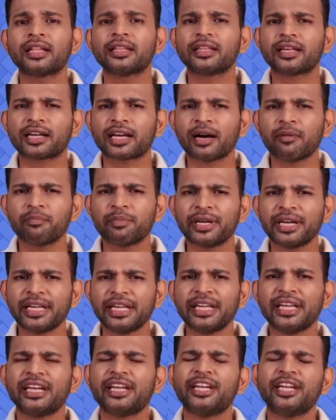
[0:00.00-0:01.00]
the
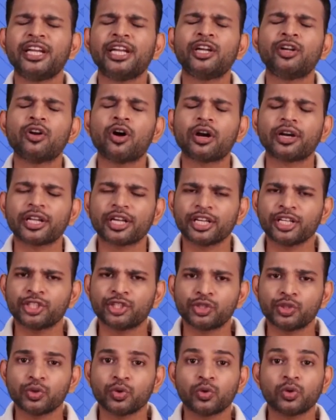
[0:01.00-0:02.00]
company need not
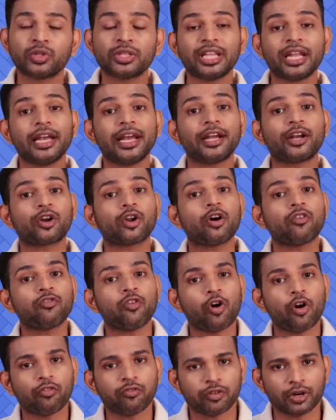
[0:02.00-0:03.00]
issue the letter of
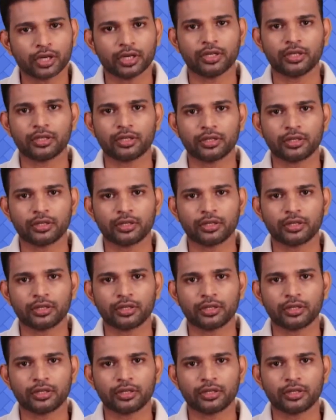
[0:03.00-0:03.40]
offer.